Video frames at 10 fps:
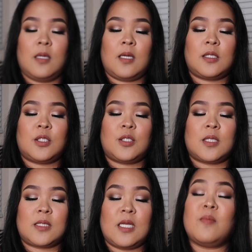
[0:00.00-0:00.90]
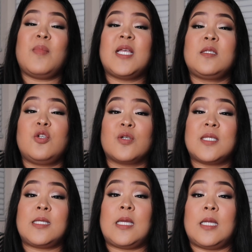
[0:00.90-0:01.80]
It's just, and it makes your
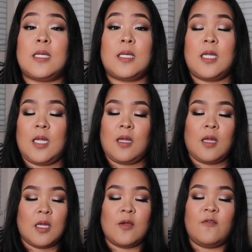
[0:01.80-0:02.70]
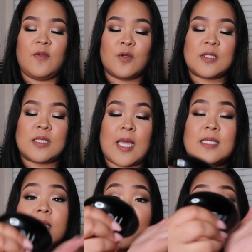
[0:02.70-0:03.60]
skin feels
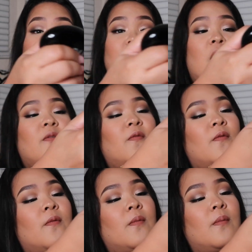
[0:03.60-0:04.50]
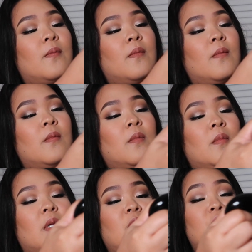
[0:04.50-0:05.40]
nice and soft,
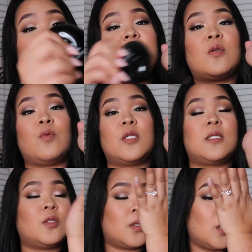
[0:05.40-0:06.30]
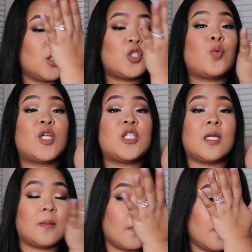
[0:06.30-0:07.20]
and you just squish
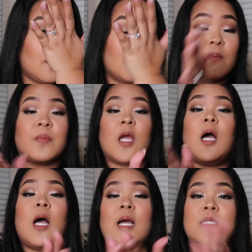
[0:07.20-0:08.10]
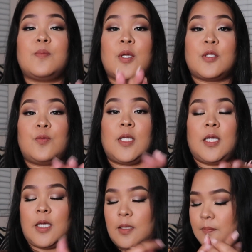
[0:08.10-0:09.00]
it. It smells really
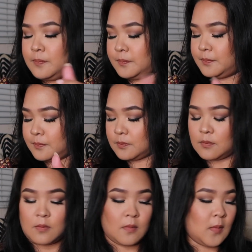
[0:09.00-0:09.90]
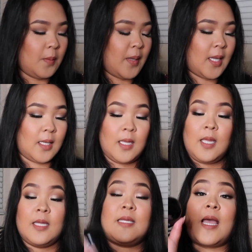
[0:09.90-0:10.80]
good. But
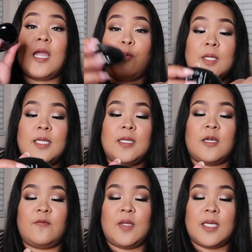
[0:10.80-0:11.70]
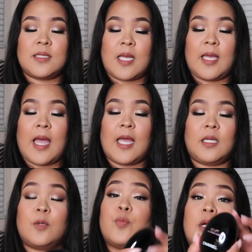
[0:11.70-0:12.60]
yeah, I really love this. I
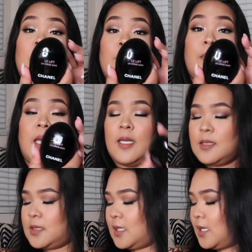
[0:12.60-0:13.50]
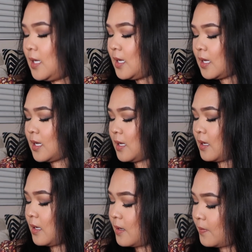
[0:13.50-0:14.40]
highly recommend.
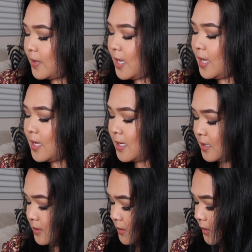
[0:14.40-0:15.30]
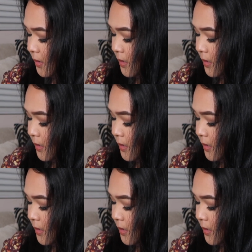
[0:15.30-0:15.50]
And